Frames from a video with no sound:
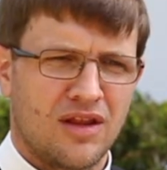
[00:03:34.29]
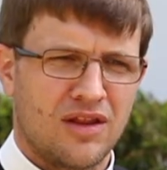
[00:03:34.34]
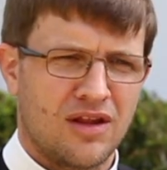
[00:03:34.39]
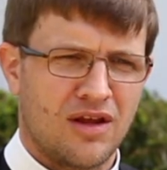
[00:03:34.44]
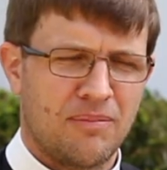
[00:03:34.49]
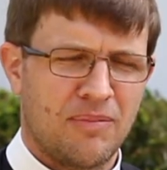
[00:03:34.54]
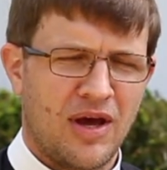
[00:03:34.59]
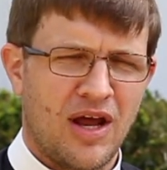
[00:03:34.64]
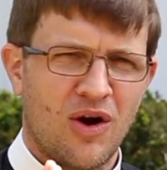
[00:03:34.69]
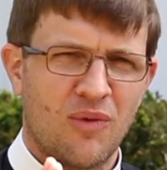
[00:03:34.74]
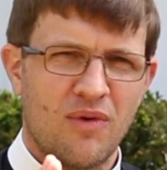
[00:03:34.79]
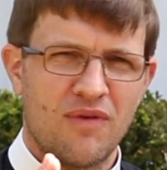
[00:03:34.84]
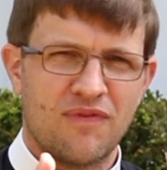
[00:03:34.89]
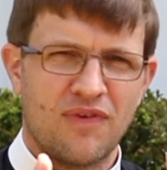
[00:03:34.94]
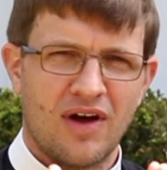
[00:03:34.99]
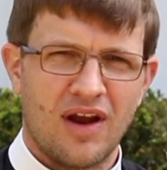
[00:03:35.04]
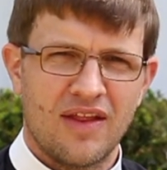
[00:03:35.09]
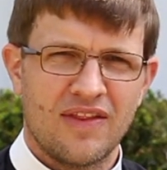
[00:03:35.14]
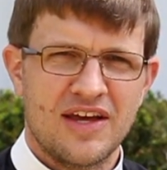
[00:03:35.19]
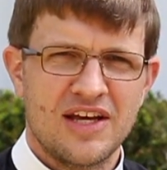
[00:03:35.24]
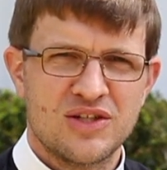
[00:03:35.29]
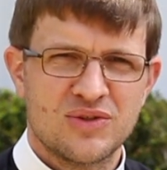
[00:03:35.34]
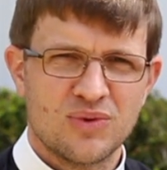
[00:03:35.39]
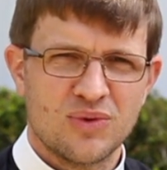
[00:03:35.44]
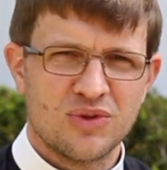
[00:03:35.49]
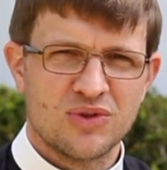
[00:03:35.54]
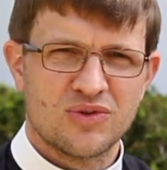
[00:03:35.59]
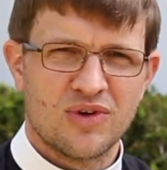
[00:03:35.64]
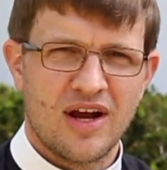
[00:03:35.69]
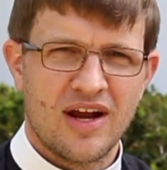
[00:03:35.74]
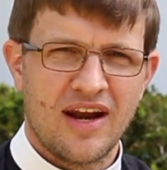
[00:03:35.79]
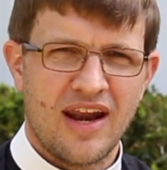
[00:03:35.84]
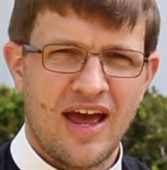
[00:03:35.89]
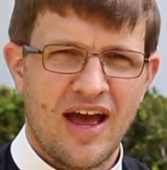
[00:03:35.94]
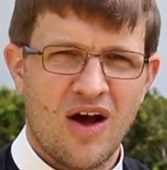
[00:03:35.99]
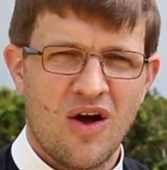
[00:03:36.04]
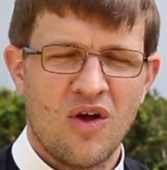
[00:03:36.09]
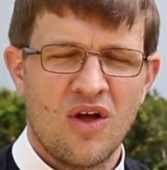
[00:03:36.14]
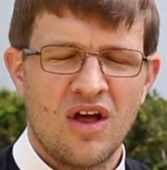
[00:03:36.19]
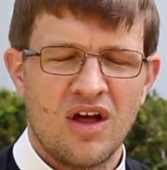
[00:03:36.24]
The better we follow these rules right
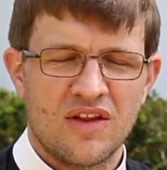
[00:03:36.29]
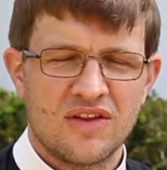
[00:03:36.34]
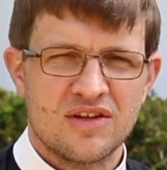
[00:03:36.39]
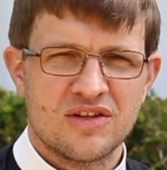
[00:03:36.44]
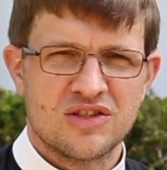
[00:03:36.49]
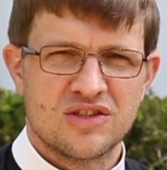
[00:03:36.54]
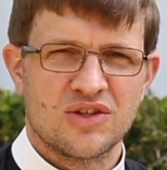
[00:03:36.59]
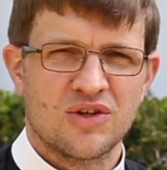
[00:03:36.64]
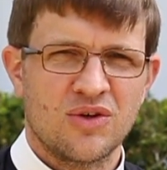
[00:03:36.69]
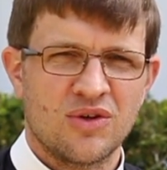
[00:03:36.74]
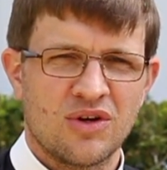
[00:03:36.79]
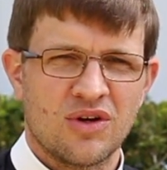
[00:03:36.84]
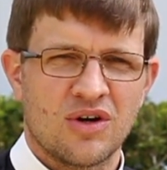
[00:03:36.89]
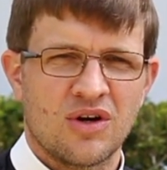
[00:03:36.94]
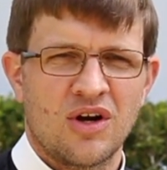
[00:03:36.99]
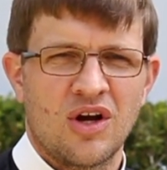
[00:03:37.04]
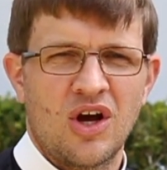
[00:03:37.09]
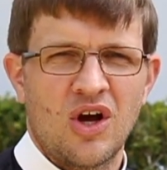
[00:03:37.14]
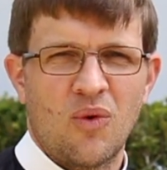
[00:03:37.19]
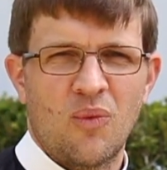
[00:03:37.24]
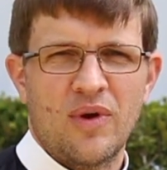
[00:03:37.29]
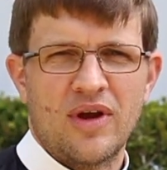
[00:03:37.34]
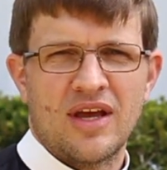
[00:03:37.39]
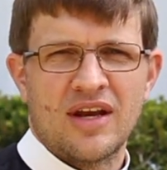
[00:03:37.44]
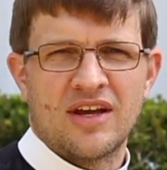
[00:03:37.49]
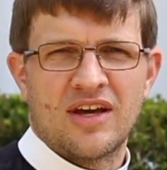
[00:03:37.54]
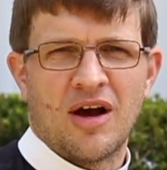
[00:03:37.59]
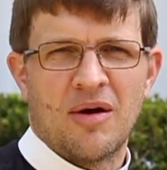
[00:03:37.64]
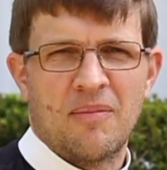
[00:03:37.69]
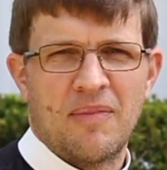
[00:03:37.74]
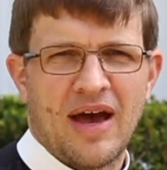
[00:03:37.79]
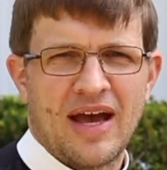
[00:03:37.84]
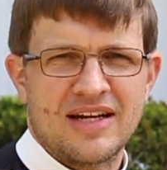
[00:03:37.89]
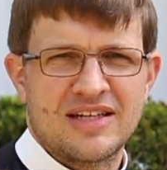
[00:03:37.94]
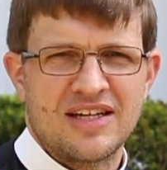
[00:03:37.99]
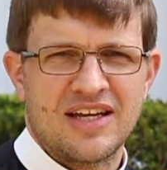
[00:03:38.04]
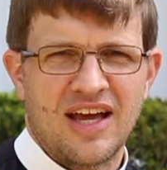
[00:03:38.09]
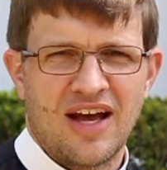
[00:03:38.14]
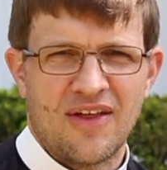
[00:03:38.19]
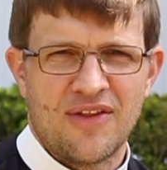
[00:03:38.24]
now, the sooner we can come back
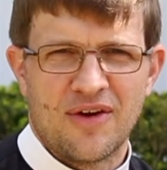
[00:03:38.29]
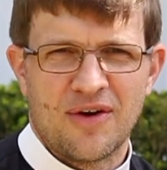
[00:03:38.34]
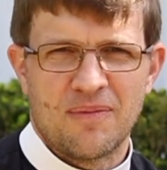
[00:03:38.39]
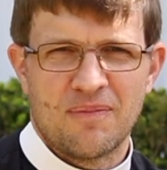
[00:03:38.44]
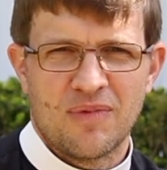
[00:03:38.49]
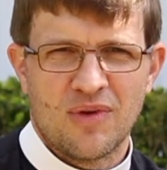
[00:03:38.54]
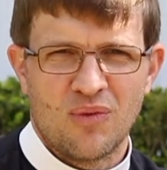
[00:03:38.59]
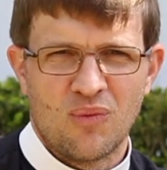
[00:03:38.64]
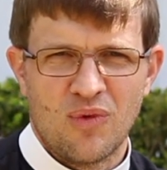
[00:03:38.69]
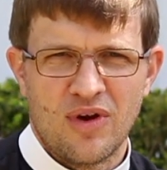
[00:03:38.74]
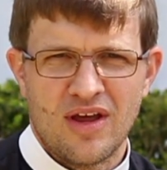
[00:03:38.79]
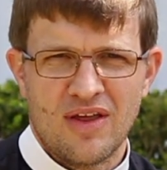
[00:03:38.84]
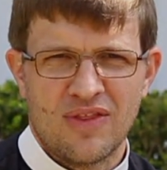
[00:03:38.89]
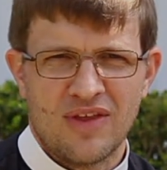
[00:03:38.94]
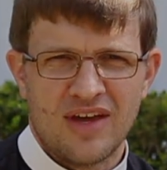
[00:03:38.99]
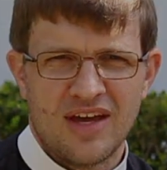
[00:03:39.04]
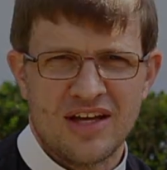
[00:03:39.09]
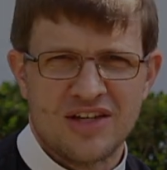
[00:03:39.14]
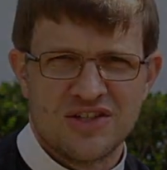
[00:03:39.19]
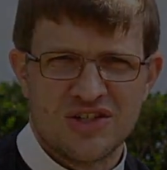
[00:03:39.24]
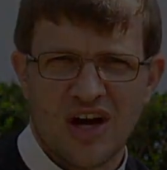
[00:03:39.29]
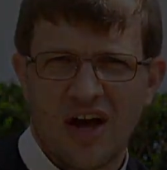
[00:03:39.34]
together with each